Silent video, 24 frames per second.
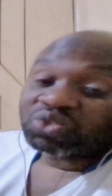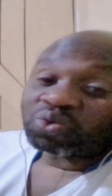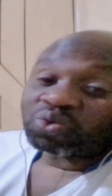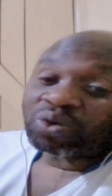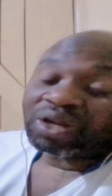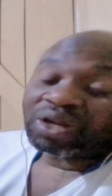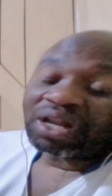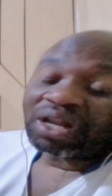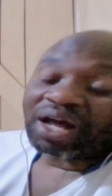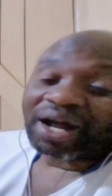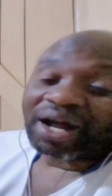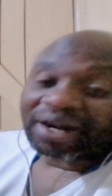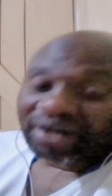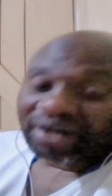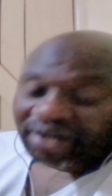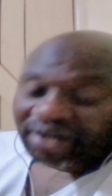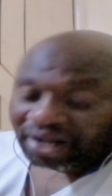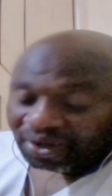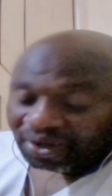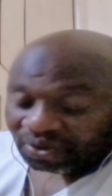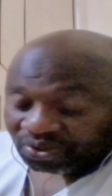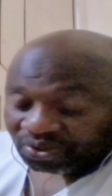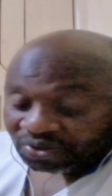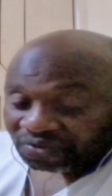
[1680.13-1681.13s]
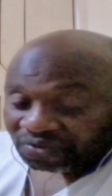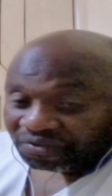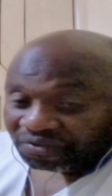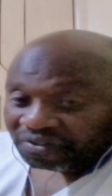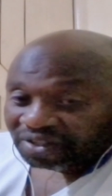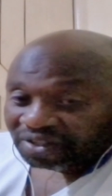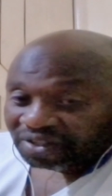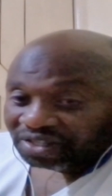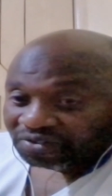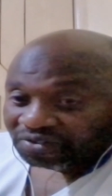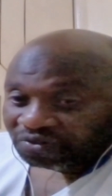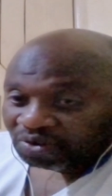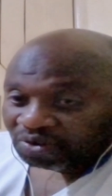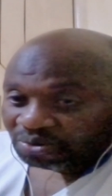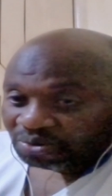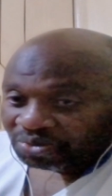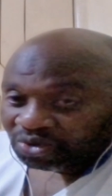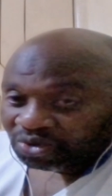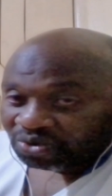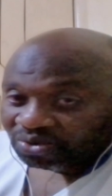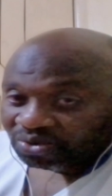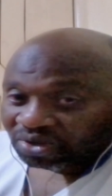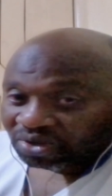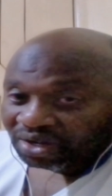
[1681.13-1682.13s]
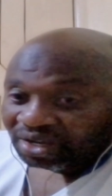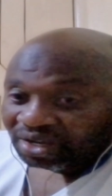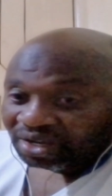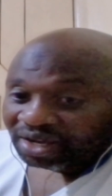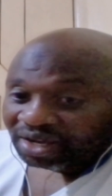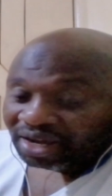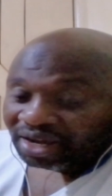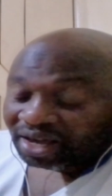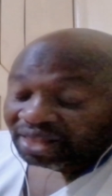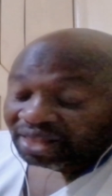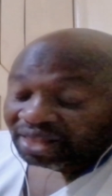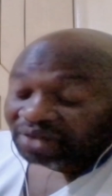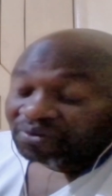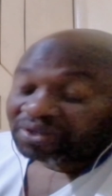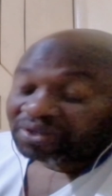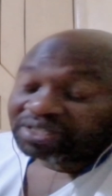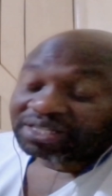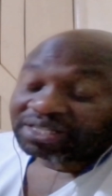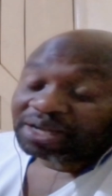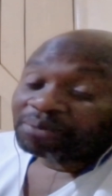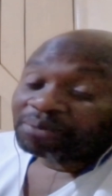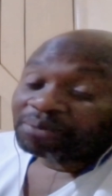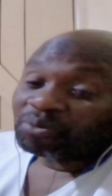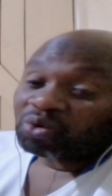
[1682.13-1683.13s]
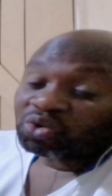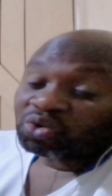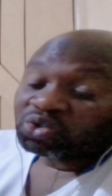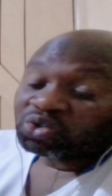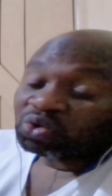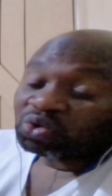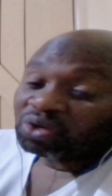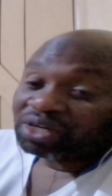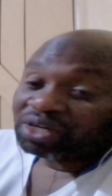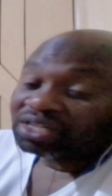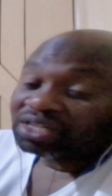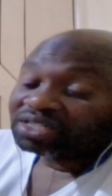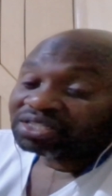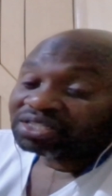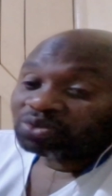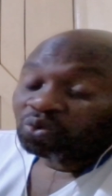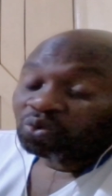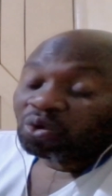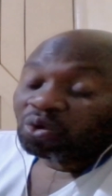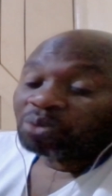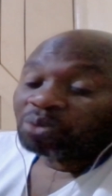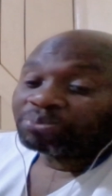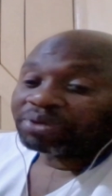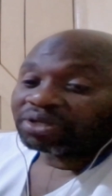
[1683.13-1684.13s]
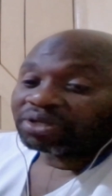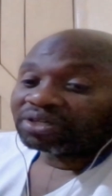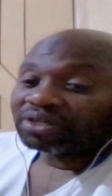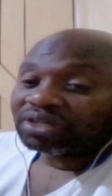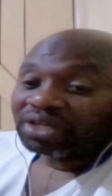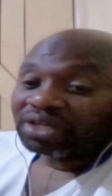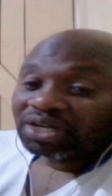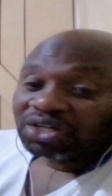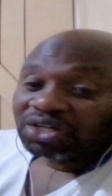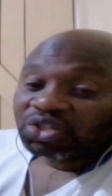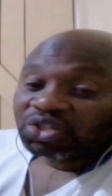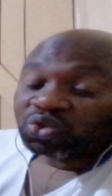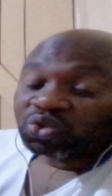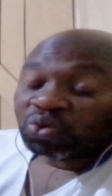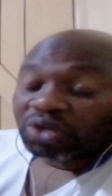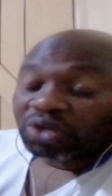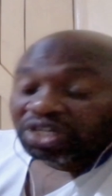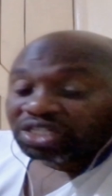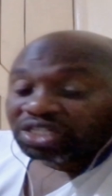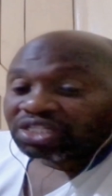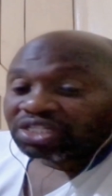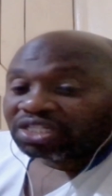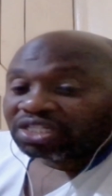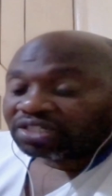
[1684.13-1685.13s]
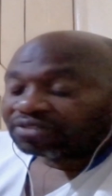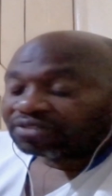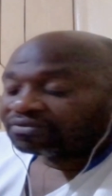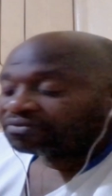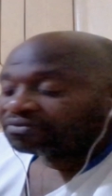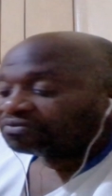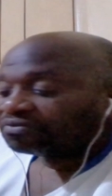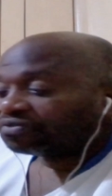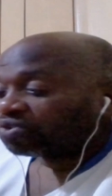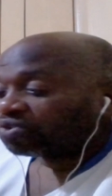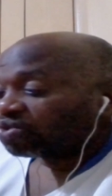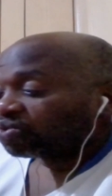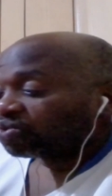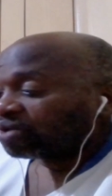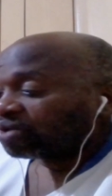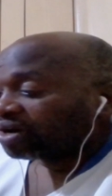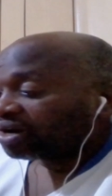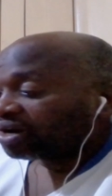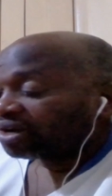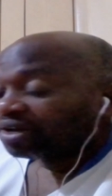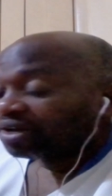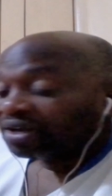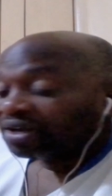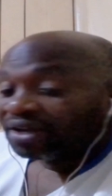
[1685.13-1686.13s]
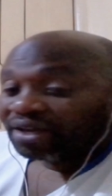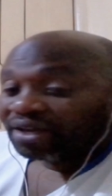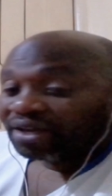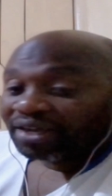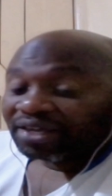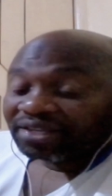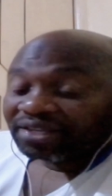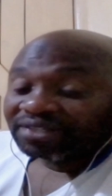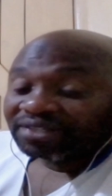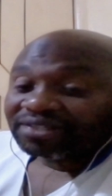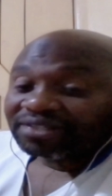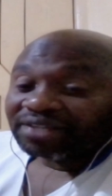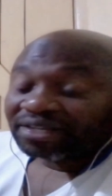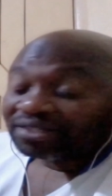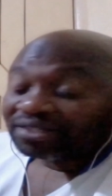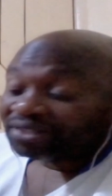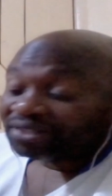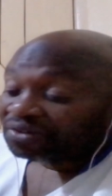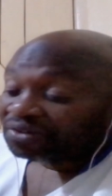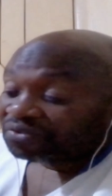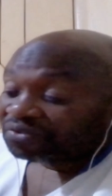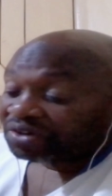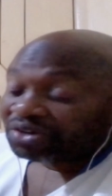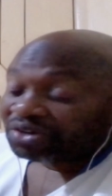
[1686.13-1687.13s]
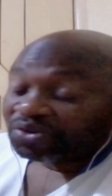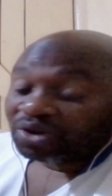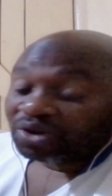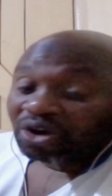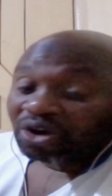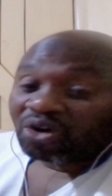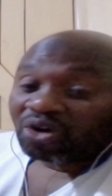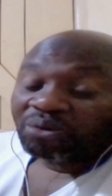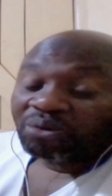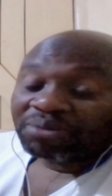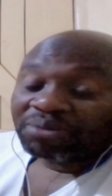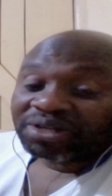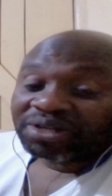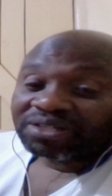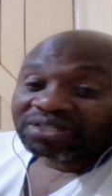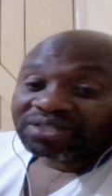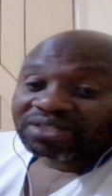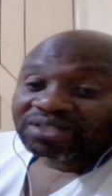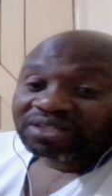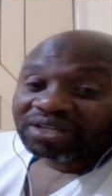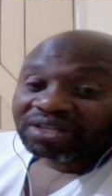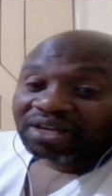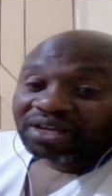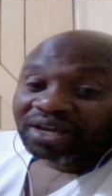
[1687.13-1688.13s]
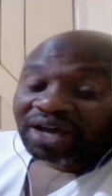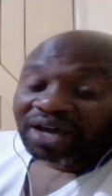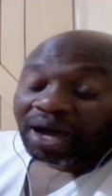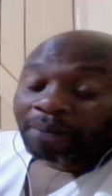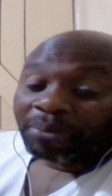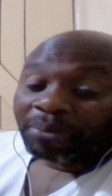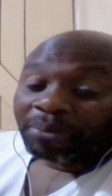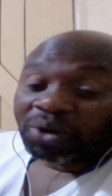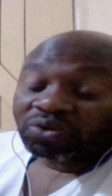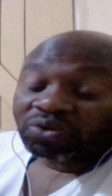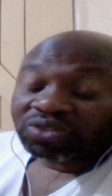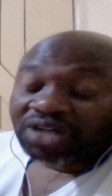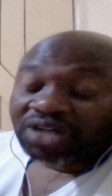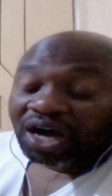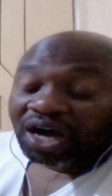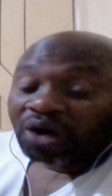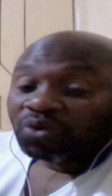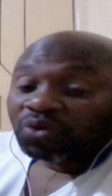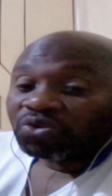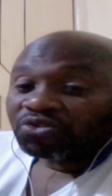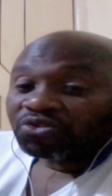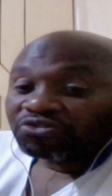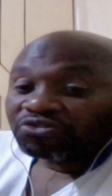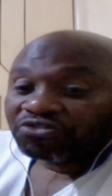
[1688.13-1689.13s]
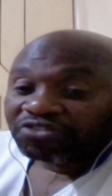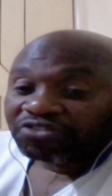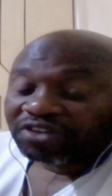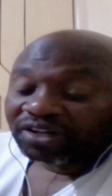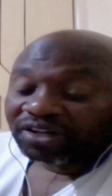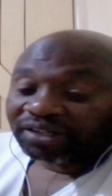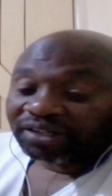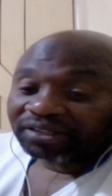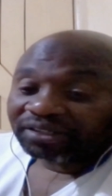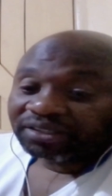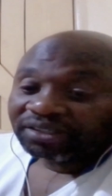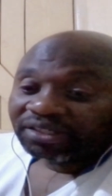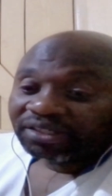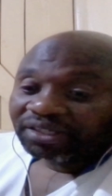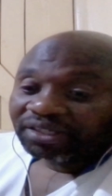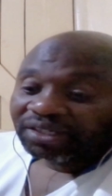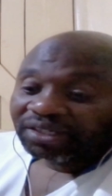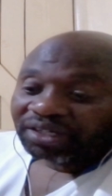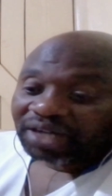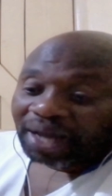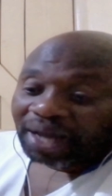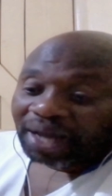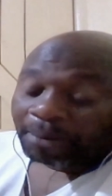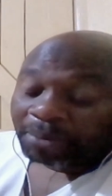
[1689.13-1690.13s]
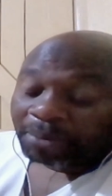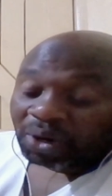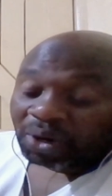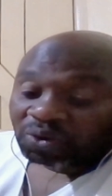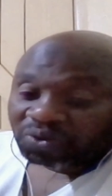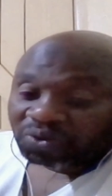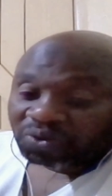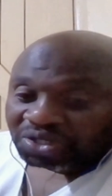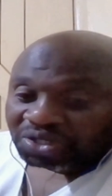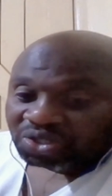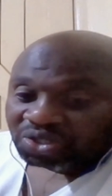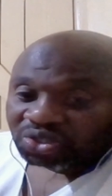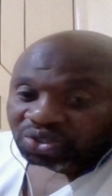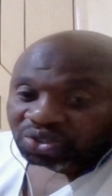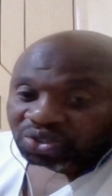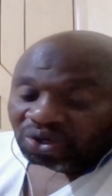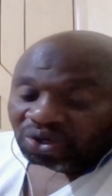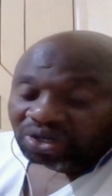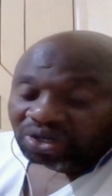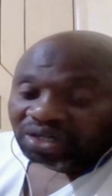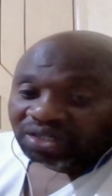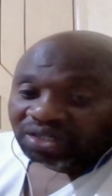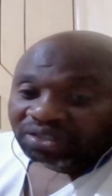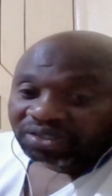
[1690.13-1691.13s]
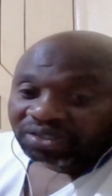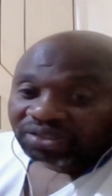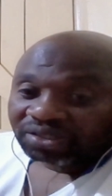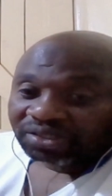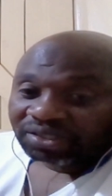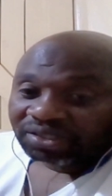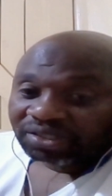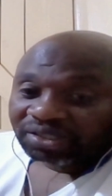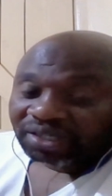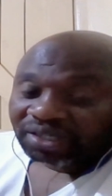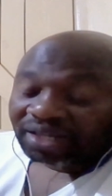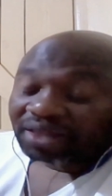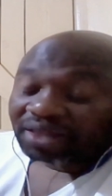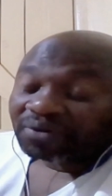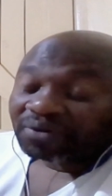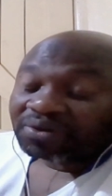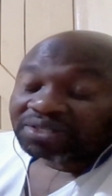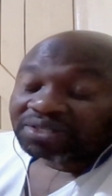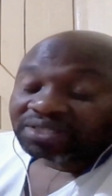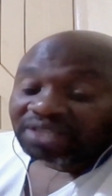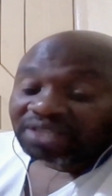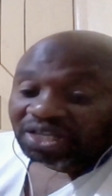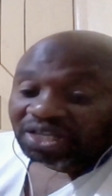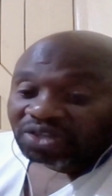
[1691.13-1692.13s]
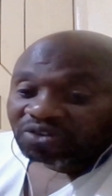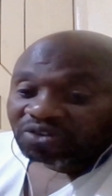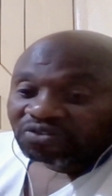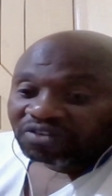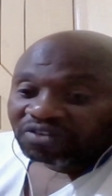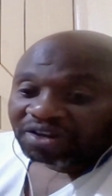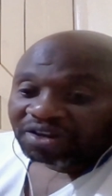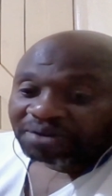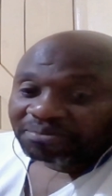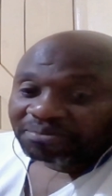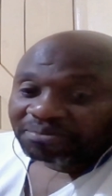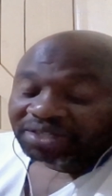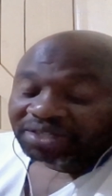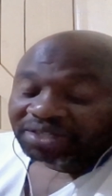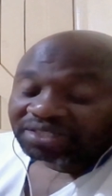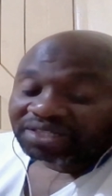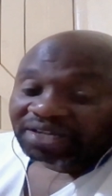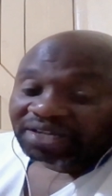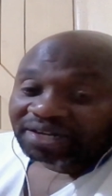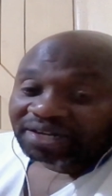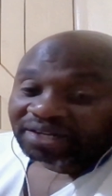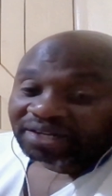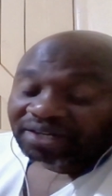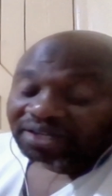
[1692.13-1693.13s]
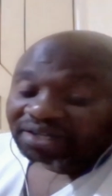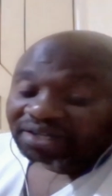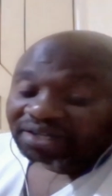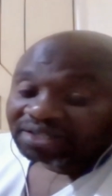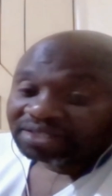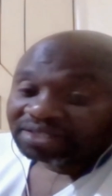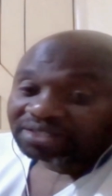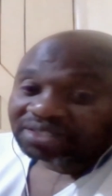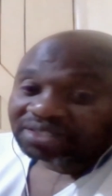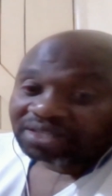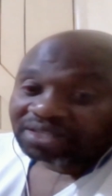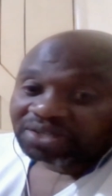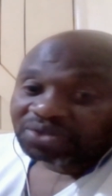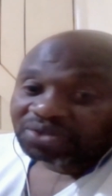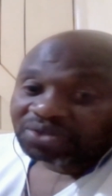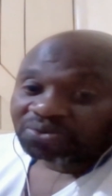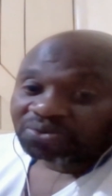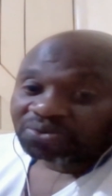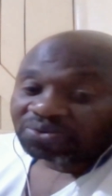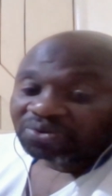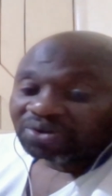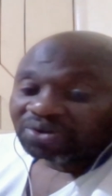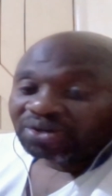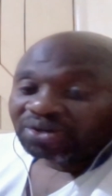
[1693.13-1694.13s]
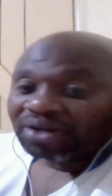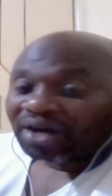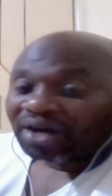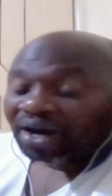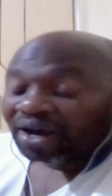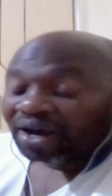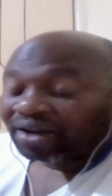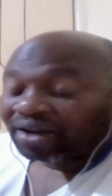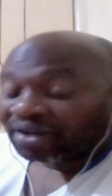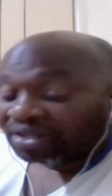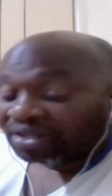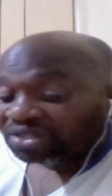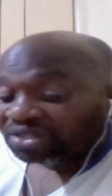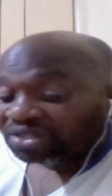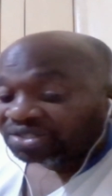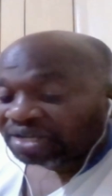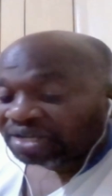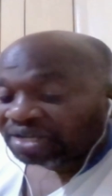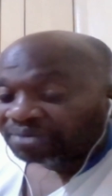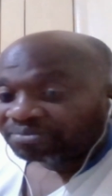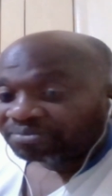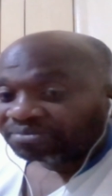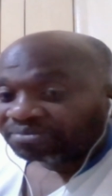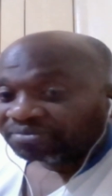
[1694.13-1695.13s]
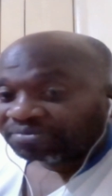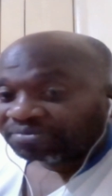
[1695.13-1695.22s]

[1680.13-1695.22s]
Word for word: to learn a lot of things from you otherwise i'm also list, hoping to listen for your insights and read your comments about how you feel about this talk otherwise thank you very much and see you uh, next time